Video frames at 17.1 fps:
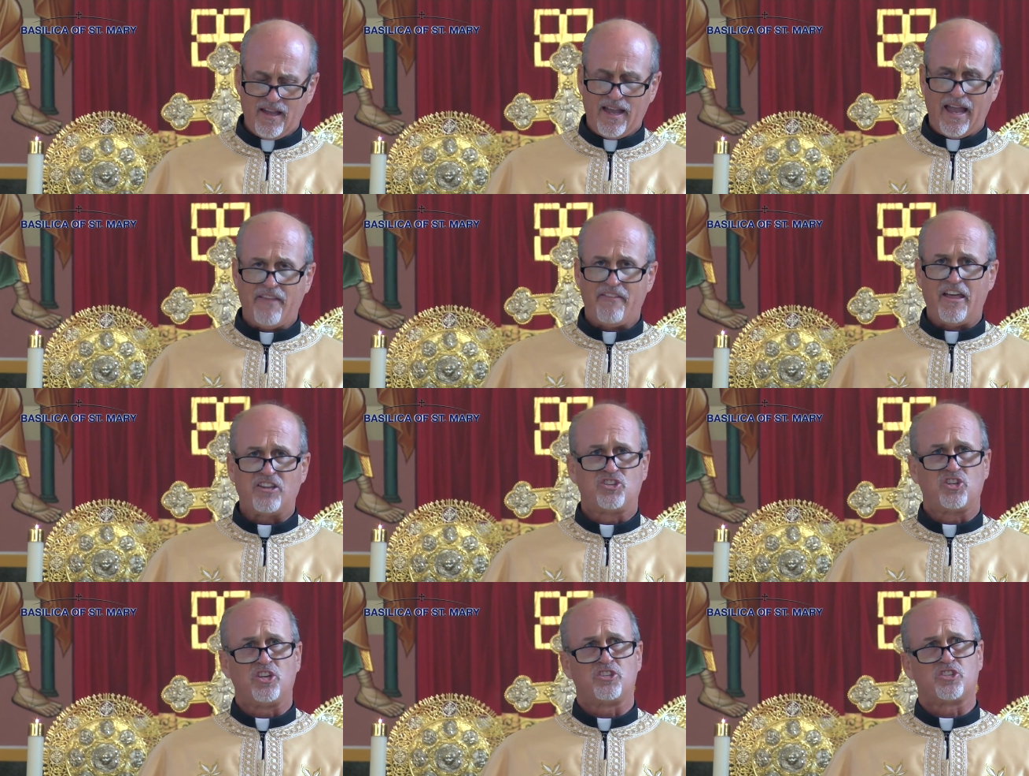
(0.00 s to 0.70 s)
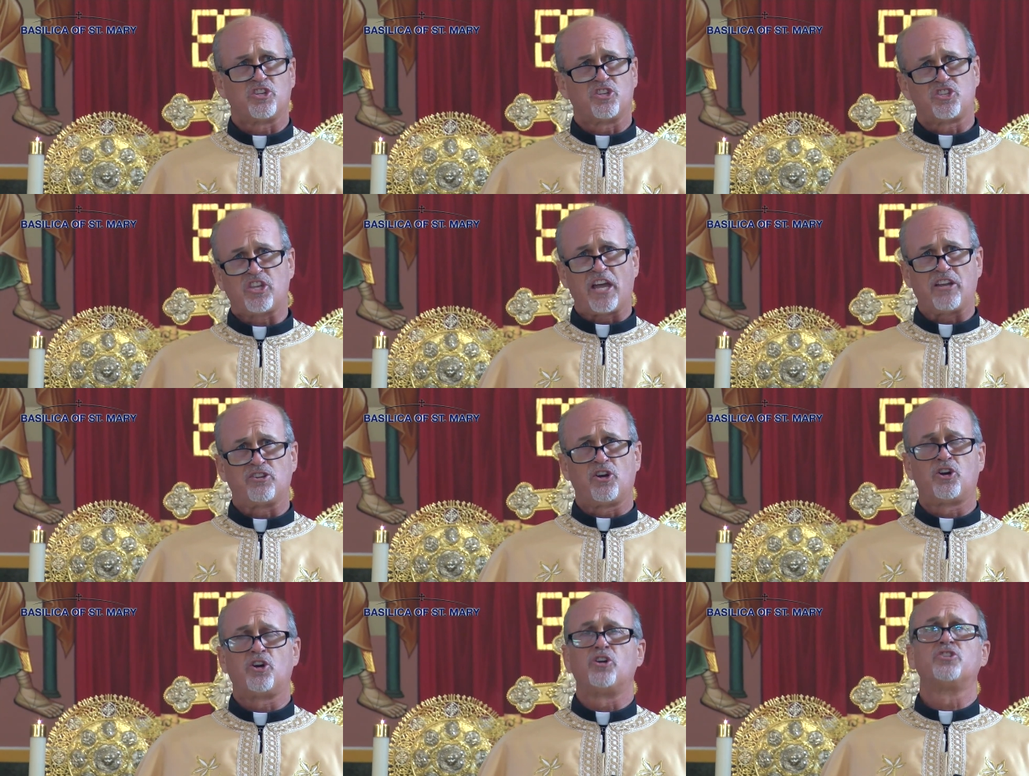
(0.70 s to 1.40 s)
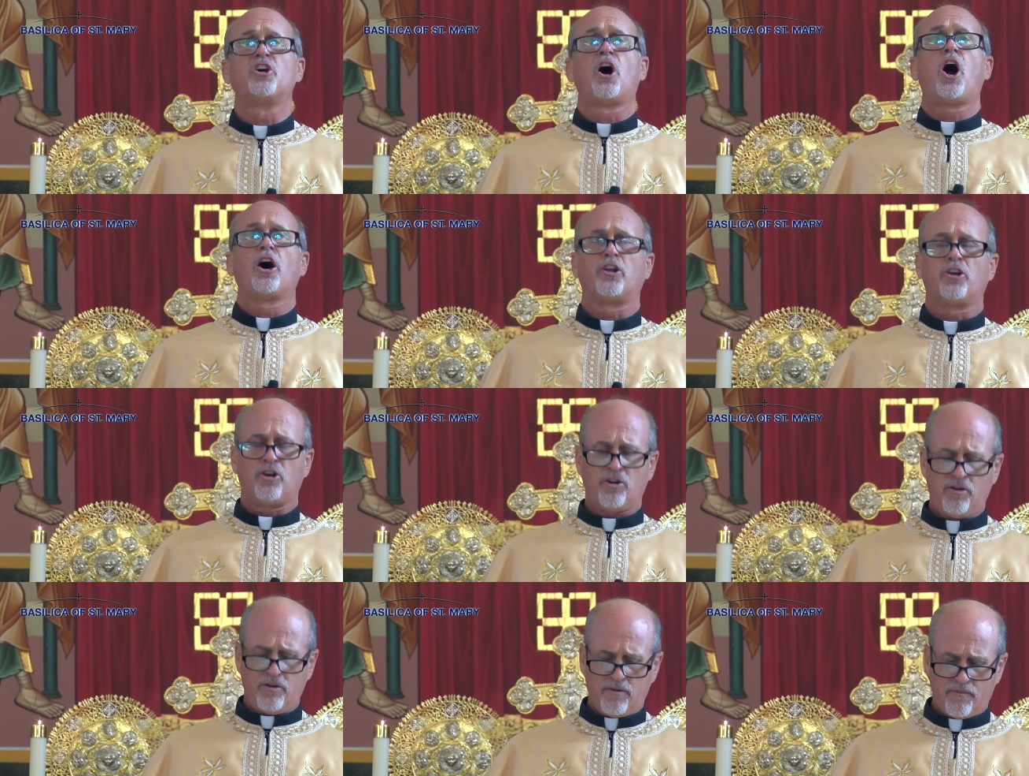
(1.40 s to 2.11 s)
And that Jesus said to her,
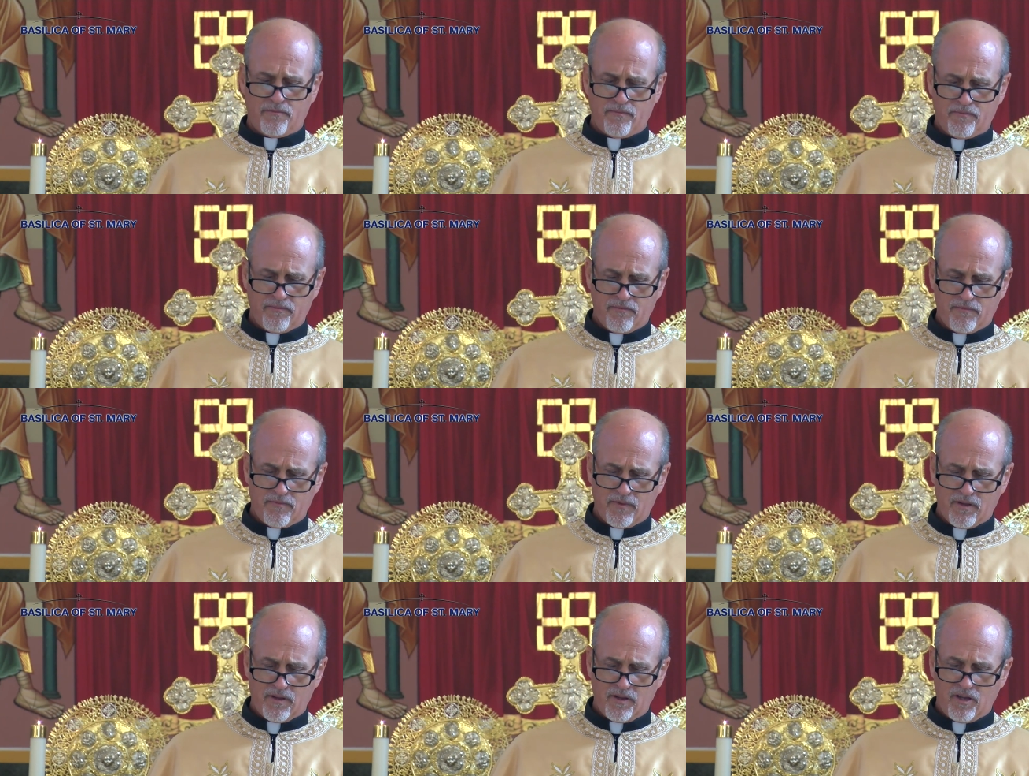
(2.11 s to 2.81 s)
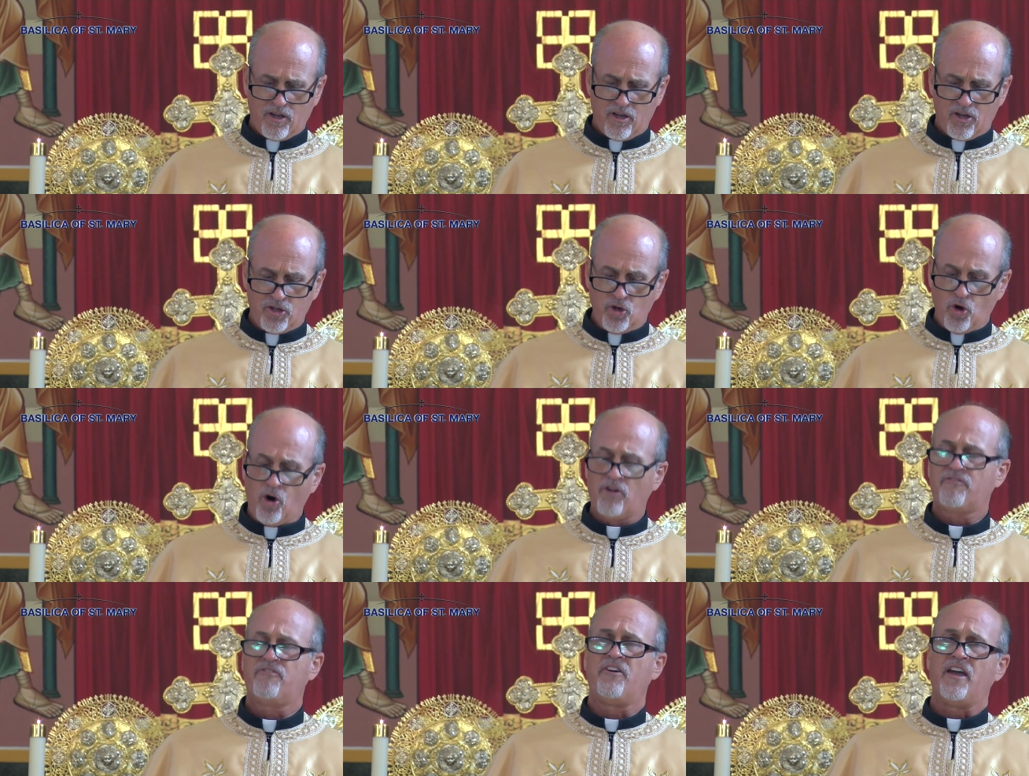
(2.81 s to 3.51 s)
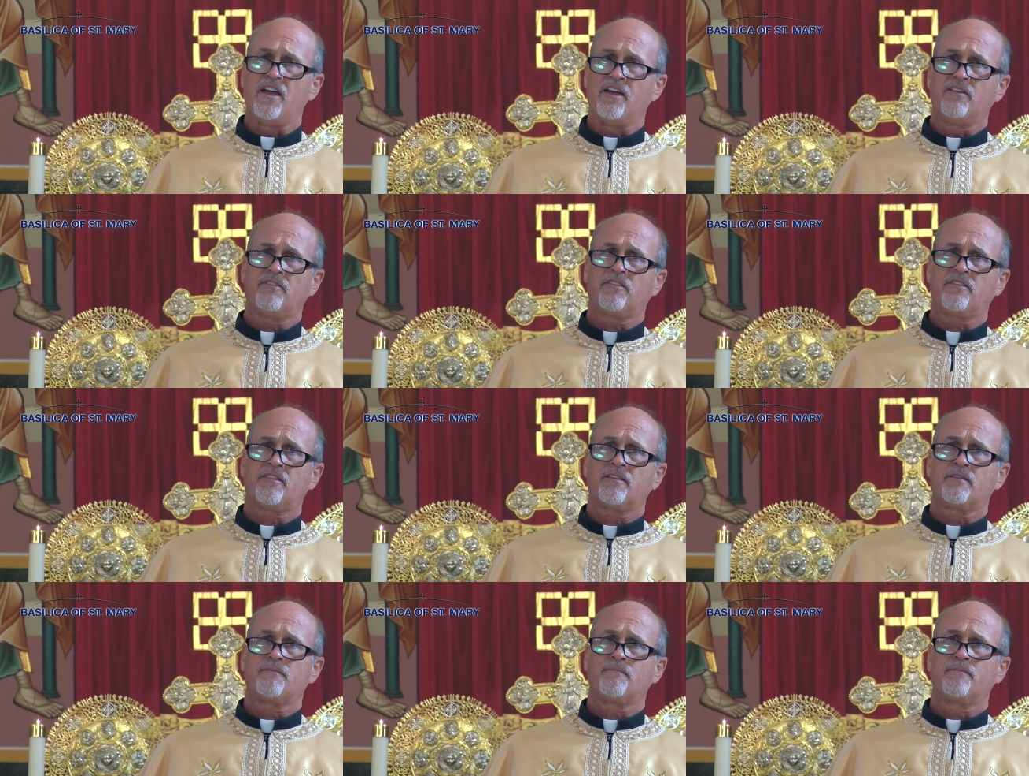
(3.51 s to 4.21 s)
"Daughter, your
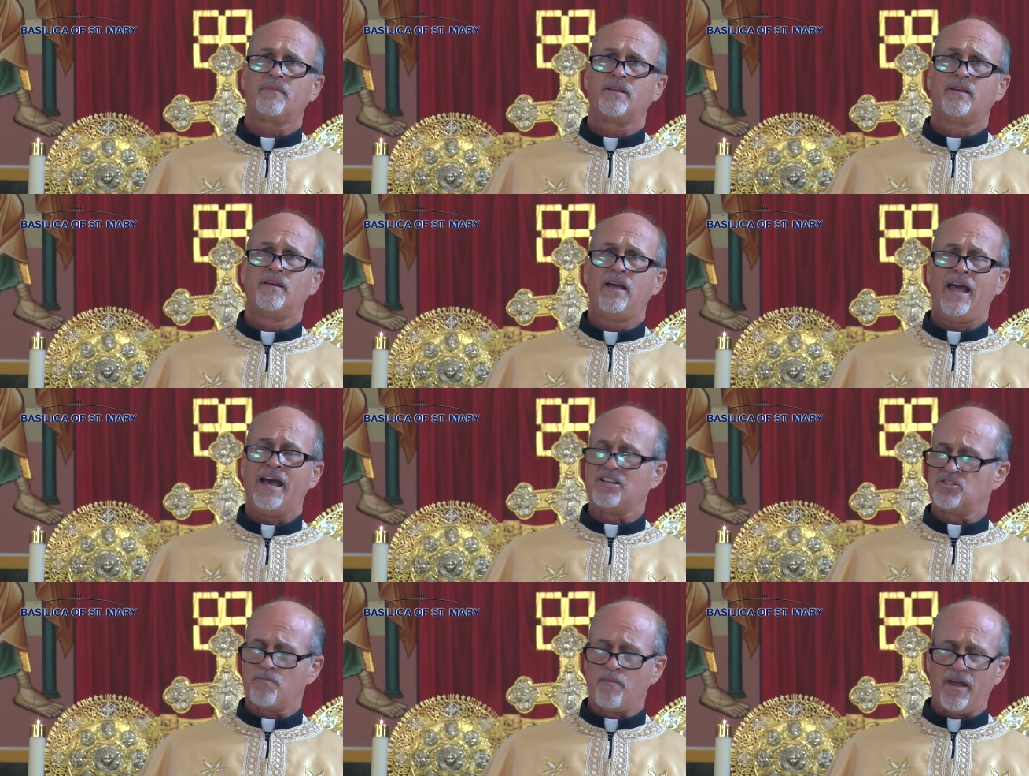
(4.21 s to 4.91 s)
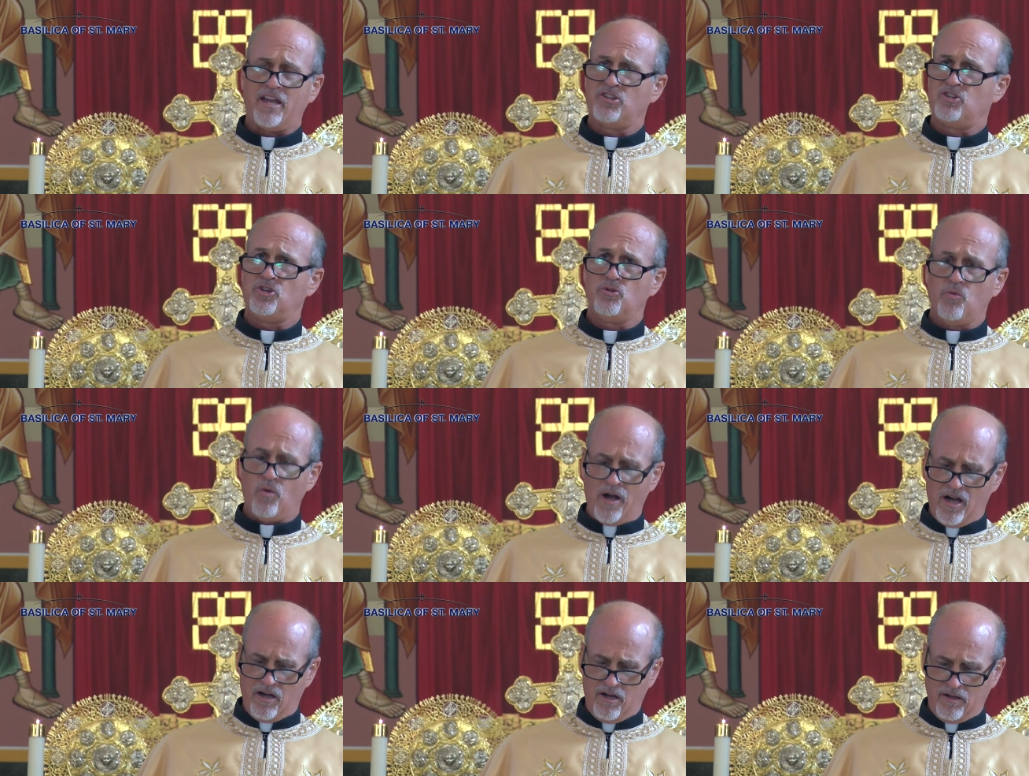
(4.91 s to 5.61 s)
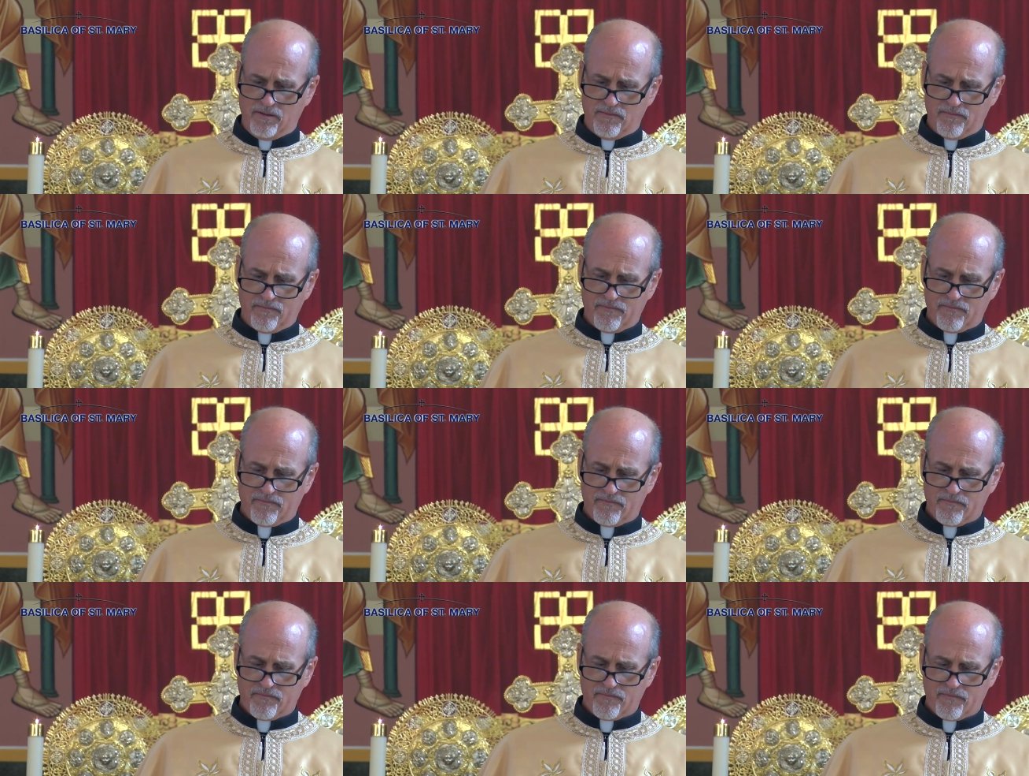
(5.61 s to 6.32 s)
faith has made you well.
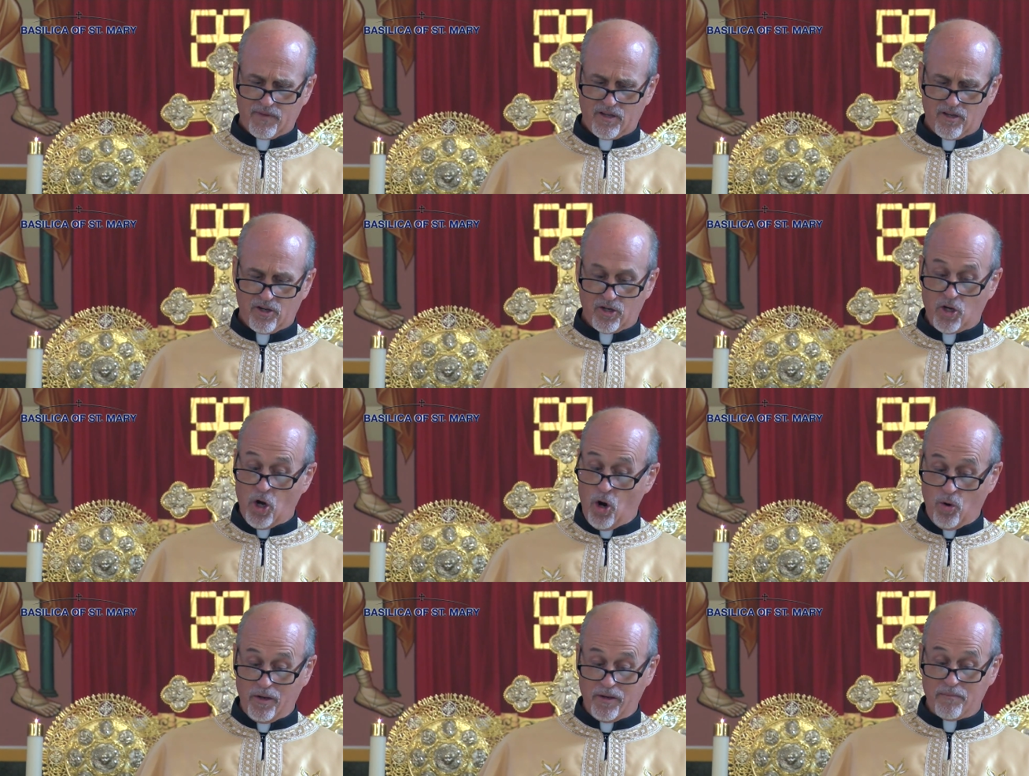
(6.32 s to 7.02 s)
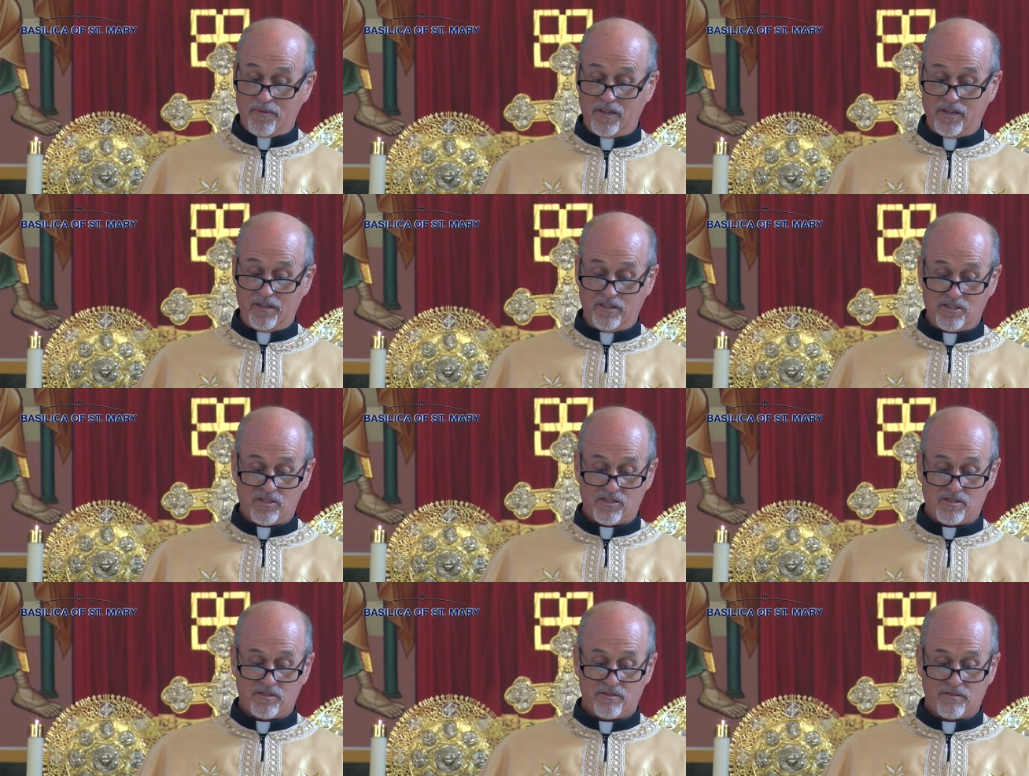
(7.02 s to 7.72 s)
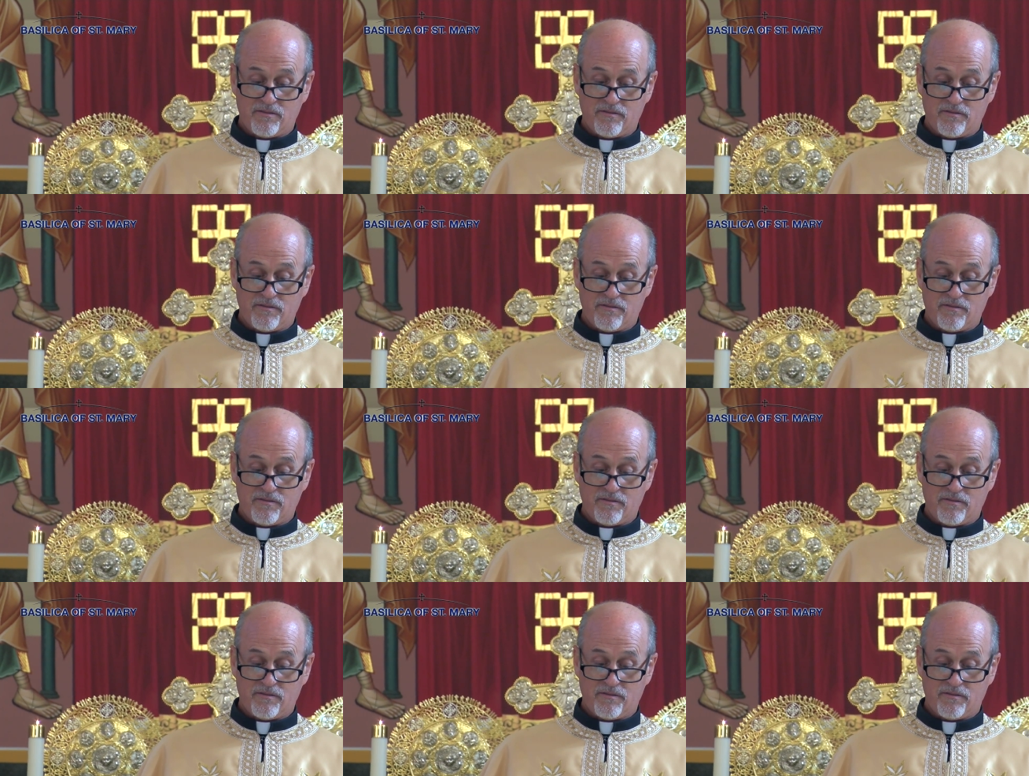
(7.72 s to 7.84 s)
Go in peace."